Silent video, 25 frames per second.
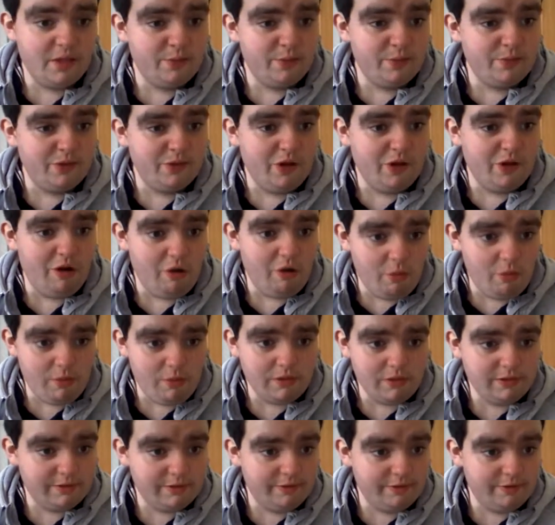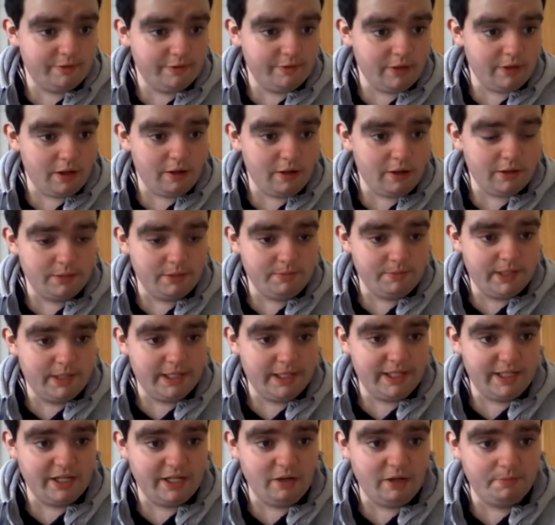Almost completely
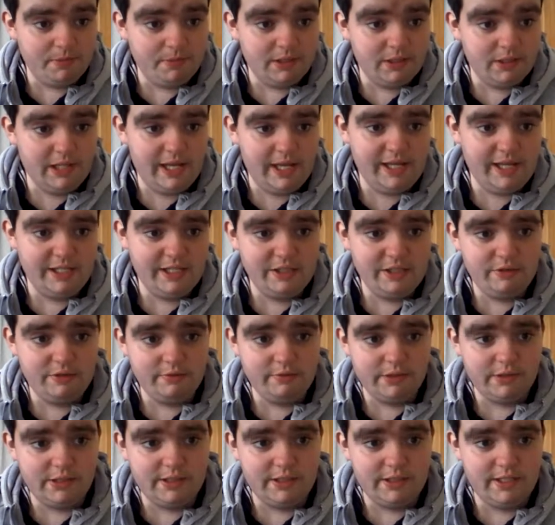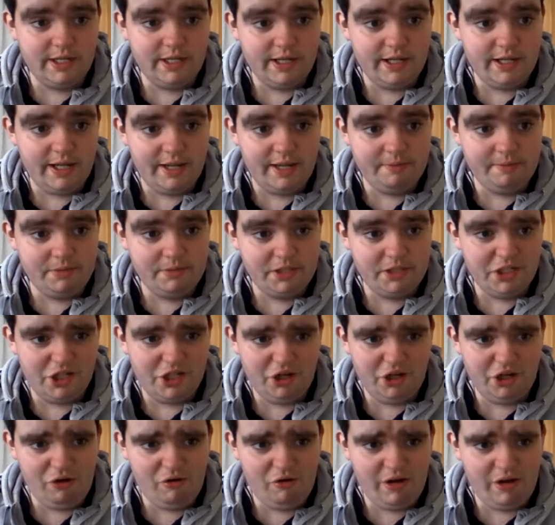up to date with MCU.
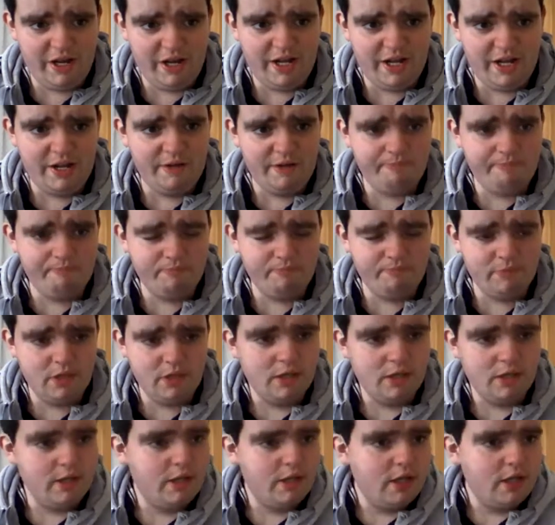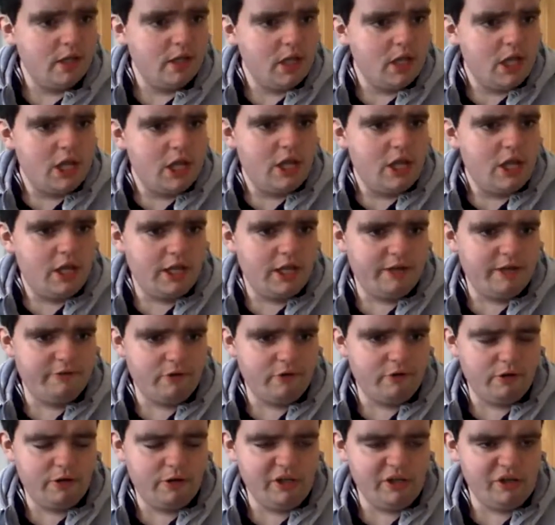I
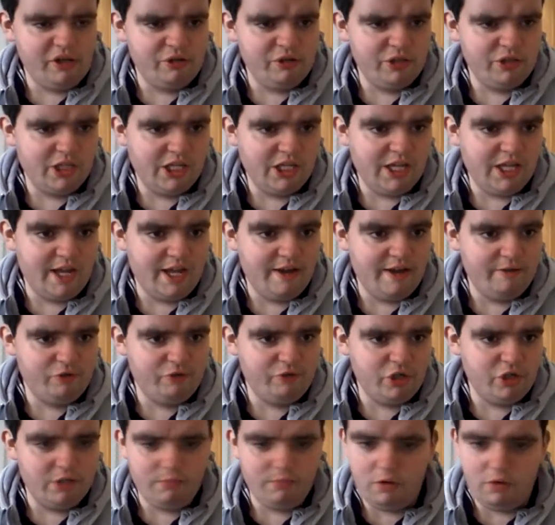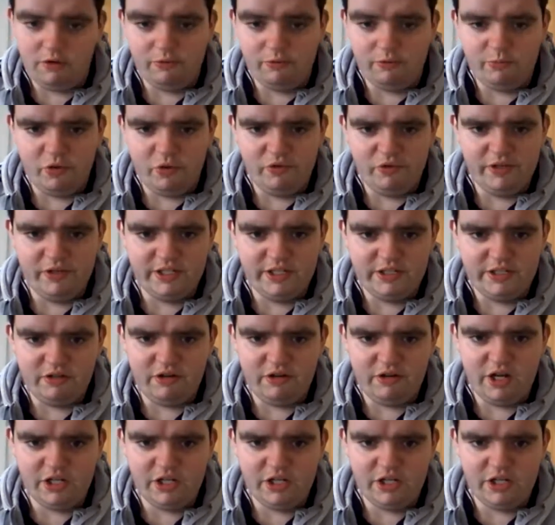only have 3 more movies to watch.